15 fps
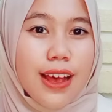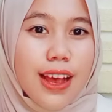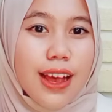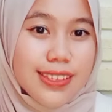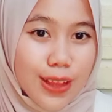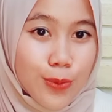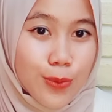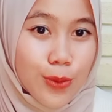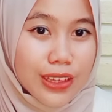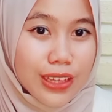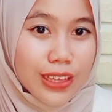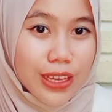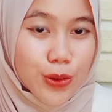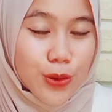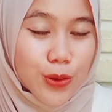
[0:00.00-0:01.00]

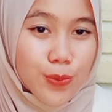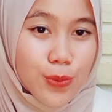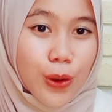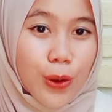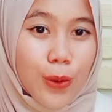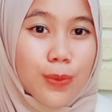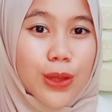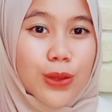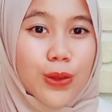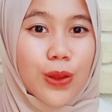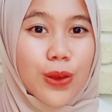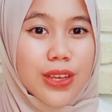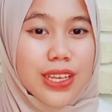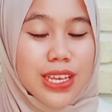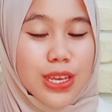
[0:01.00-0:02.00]
Assalamualaikum
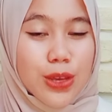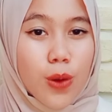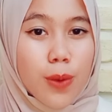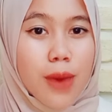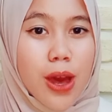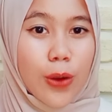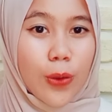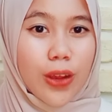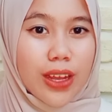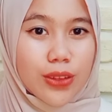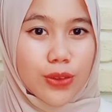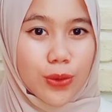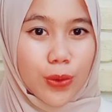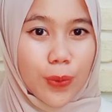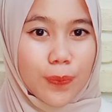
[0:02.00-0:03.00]
warahmatullahi
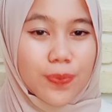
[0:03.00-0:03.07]
wabarakatuh.